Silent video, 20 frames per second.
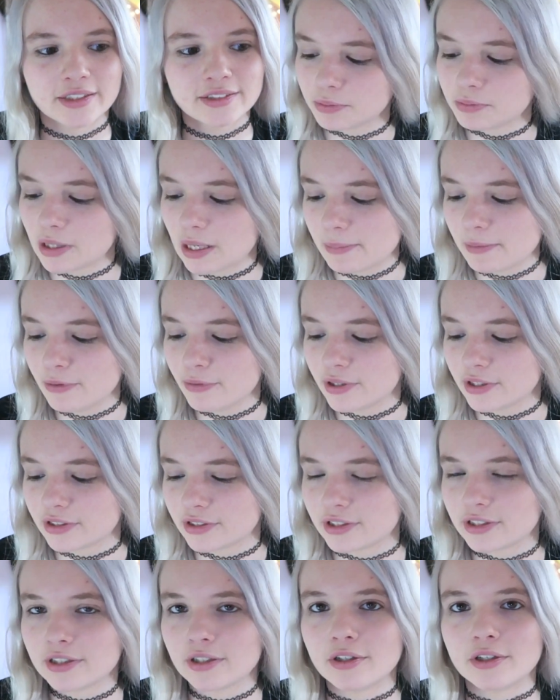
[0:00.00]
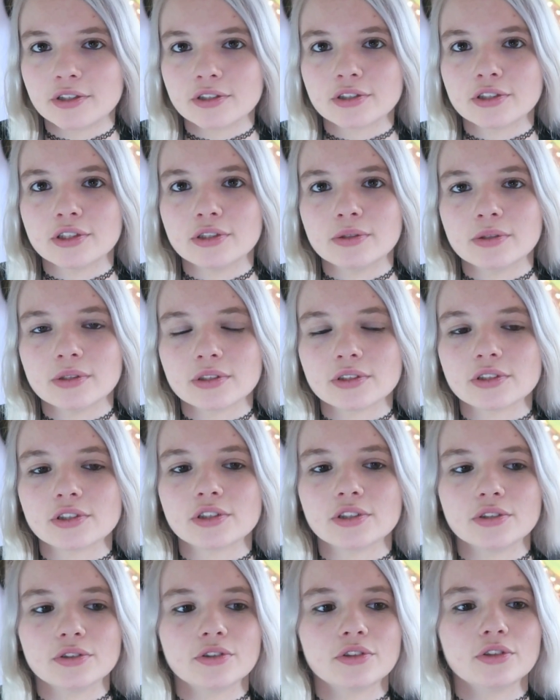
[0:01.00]
But maybe when there are no other
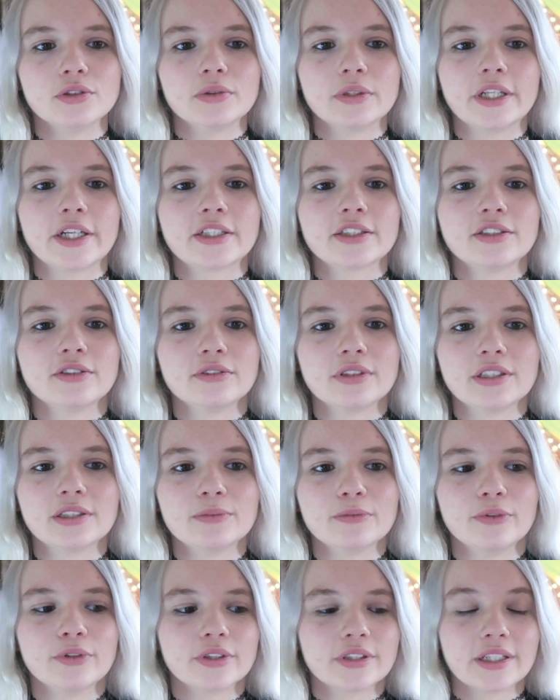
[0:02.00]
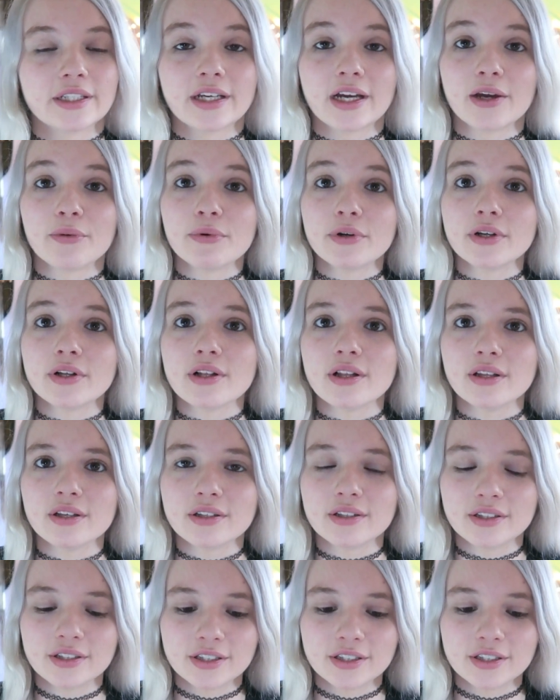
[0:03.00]
shows to react to anymore, then I will